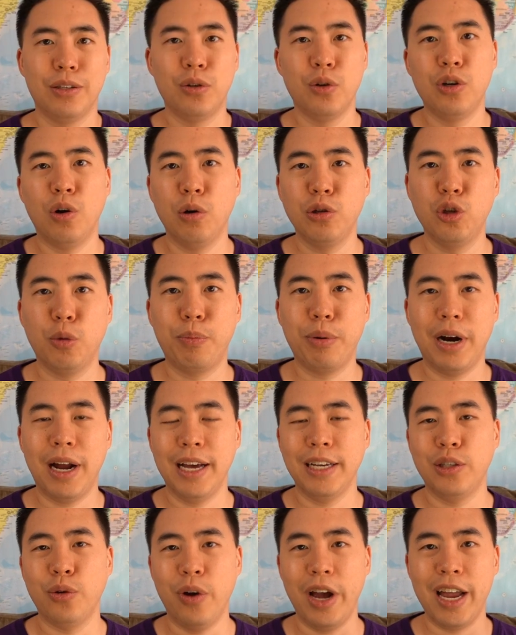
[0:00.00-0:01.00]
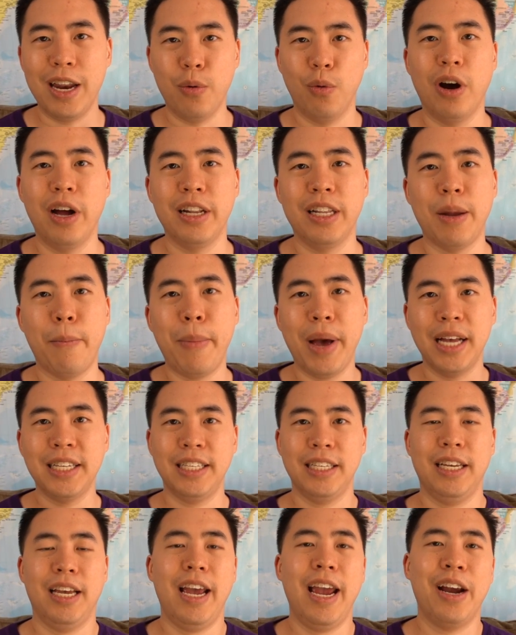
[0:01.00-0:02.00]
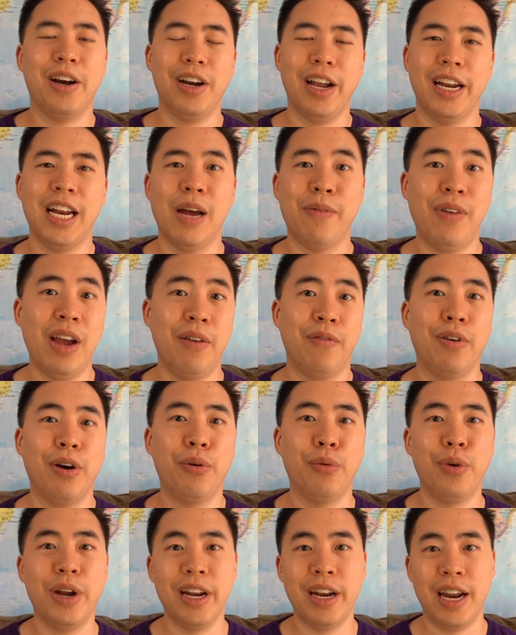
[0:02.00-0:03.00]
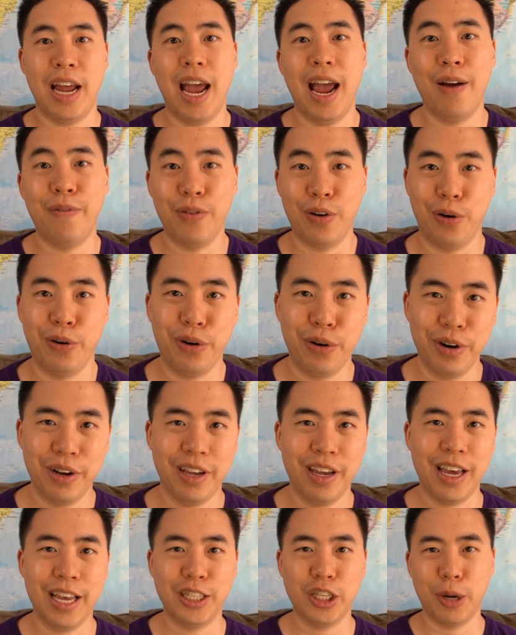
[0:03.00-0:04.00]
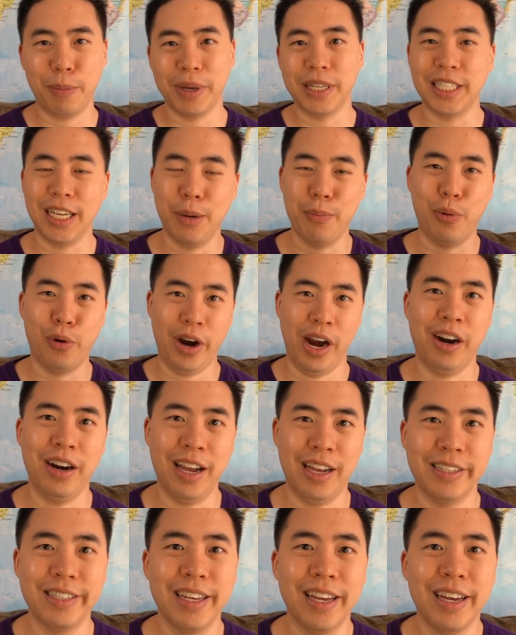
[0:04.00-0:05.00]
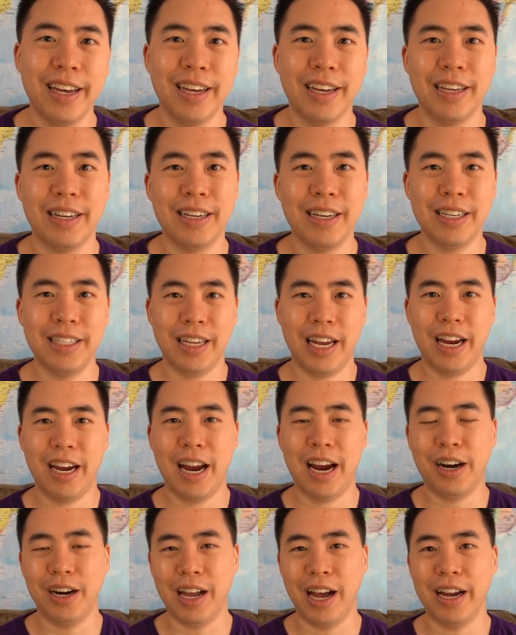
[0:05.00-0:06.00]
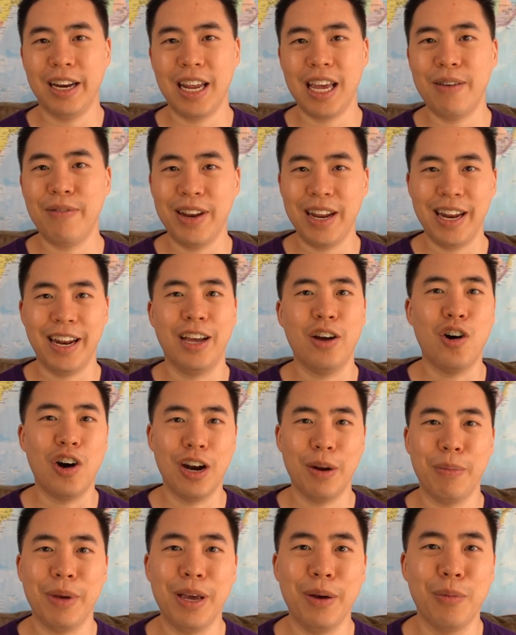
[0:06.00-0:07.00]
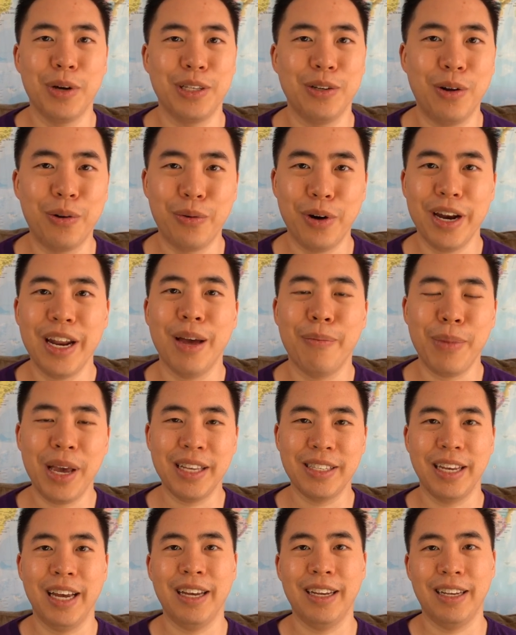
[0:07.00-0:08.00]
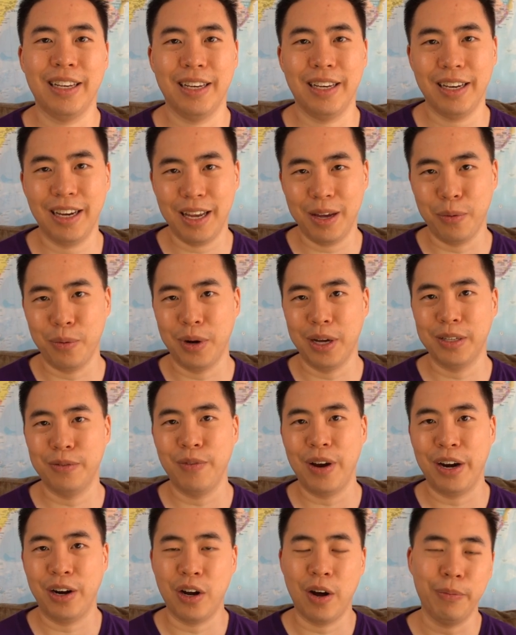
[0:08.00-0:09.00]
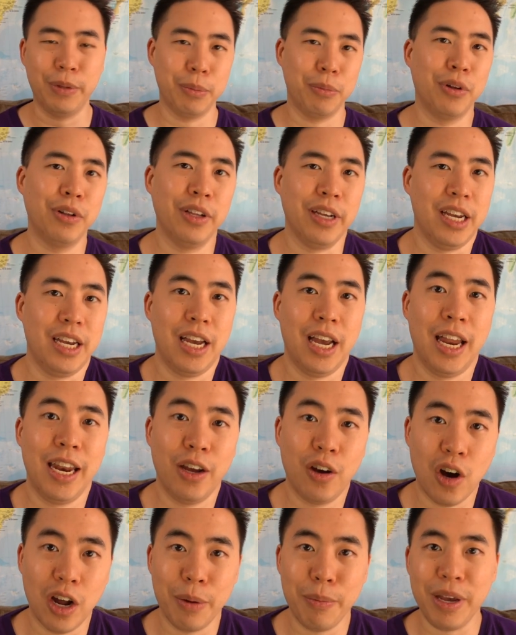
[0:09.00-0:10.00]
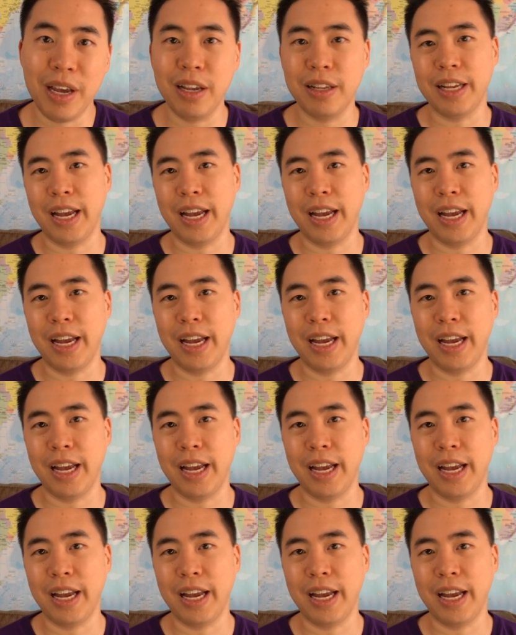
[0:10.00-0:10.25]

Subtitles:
To no surprise to anyone, the best airline I've ever ridden ever is gonna be Singapore Airlines. This airline, even in economy, was already amazing. It was very comfortable in economy.